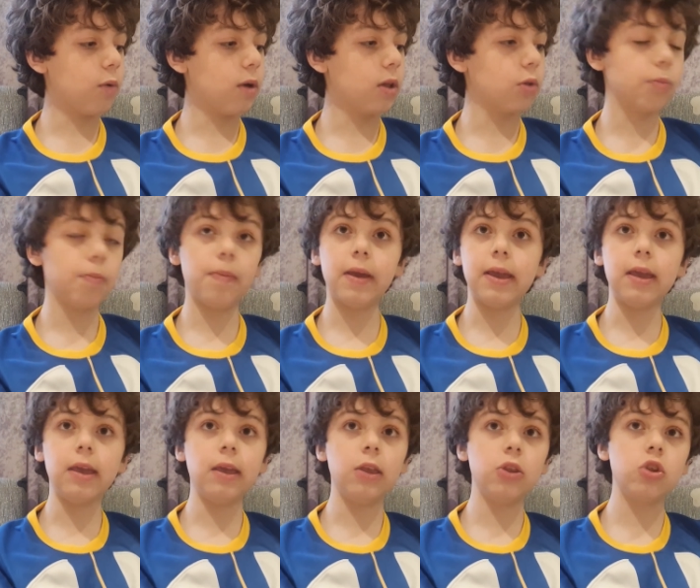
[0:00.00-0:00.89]
will
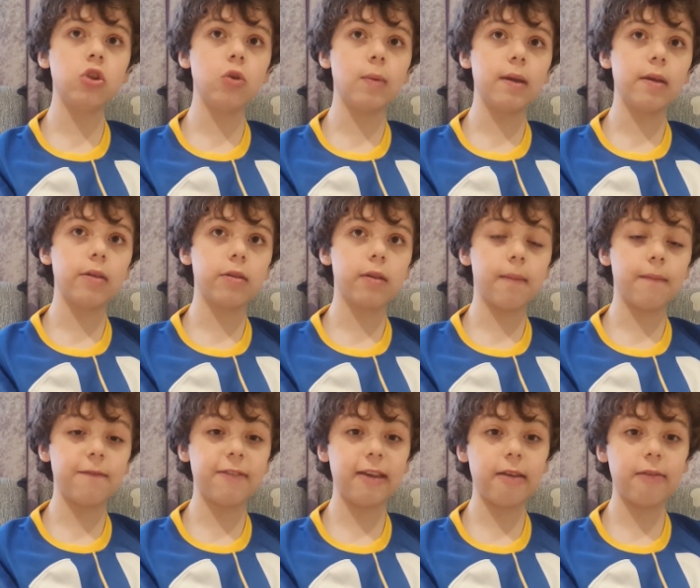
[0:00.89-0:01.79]
be doing
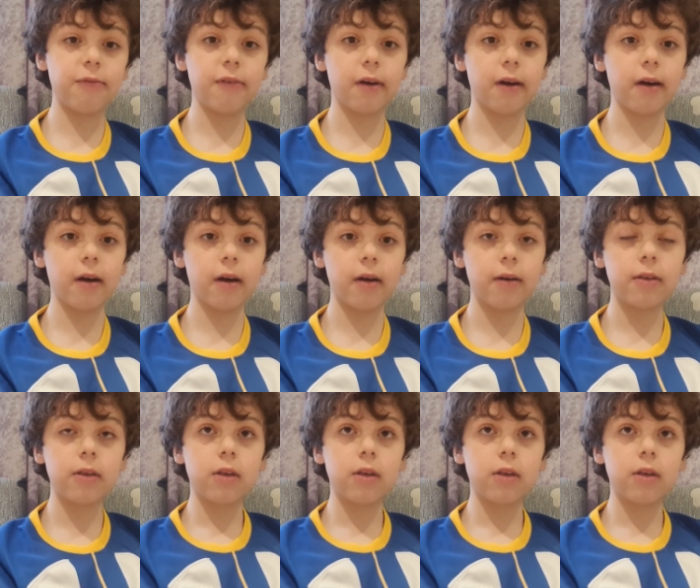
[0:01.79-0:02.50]
some FIFA